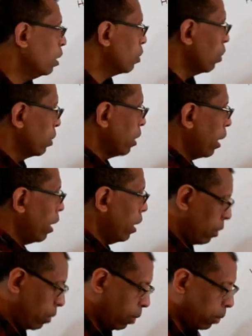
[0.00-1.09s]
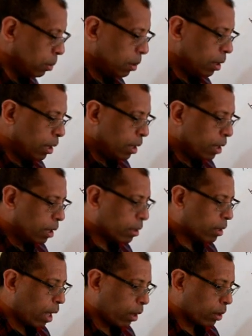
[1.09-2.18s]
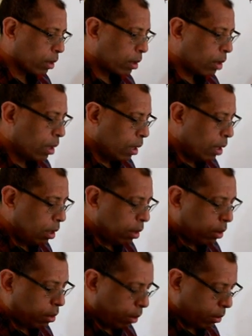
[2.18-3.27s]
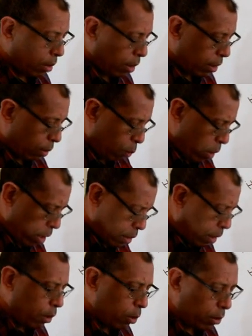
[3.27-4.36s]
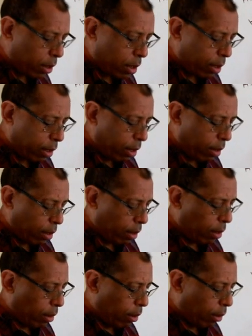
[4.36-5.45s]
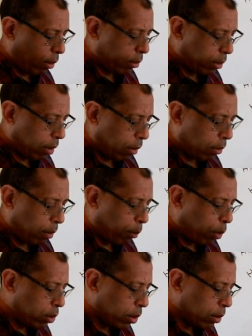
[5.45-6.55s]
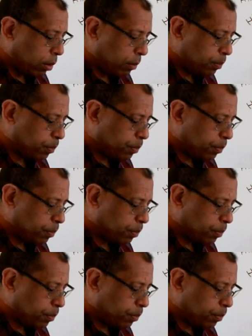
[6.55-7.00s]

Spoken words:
So they are called staggered. So the way they look on a model